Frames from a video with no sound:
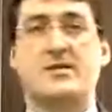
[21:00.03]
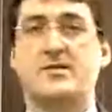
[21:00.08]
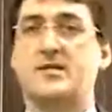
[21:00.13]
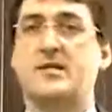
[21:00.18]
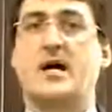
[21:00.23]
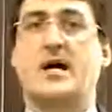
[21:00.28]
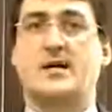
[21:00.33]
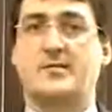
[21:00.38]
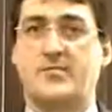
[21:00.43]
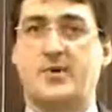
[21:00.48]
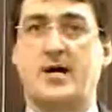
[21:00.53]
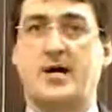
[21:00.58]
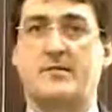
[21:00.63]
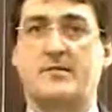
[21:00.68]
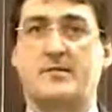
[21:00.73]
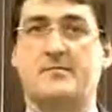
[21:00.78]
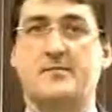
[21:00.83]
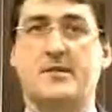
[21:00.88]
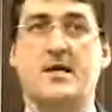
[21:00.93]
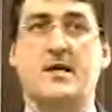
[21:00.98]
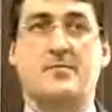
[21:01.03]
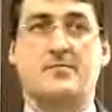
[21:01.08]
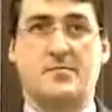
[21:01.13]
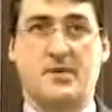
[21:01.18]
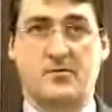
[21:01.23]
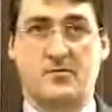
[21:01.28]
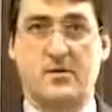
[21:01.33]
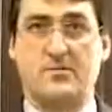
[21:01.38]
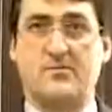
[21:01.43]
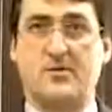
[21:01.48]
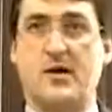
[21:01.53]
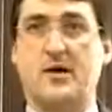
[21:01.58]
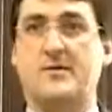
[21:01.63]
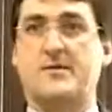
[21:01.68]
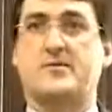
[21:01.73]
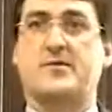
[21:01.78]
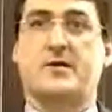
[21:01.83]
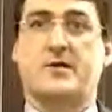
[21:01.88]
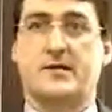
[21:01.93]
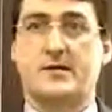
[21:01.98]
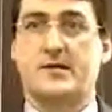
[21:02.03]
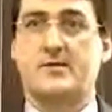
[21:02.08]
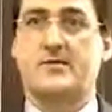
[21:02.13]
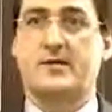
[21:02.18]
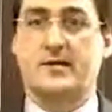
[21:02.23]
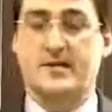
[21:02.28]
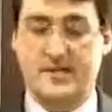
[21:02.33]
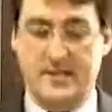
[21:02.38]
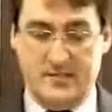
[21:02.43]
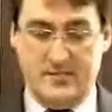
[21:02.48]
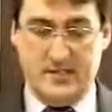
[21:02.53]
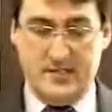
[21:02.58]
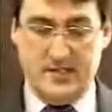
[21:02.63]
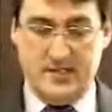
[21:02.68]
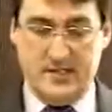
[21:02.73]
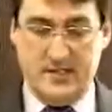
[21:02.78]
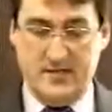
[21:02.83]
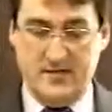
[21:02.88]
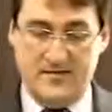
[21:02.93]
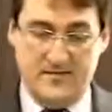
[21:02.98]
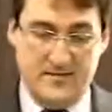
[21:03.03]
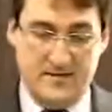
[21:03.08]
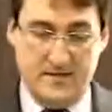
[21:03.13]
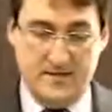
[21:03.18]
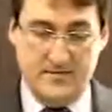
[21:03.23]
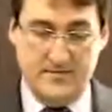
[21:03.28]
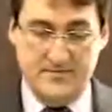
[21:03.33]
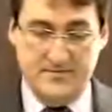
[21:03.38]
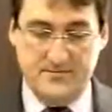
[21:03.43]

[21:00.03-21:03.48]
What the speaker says: not a problem. But we promise we're going to do it at least once a year for you.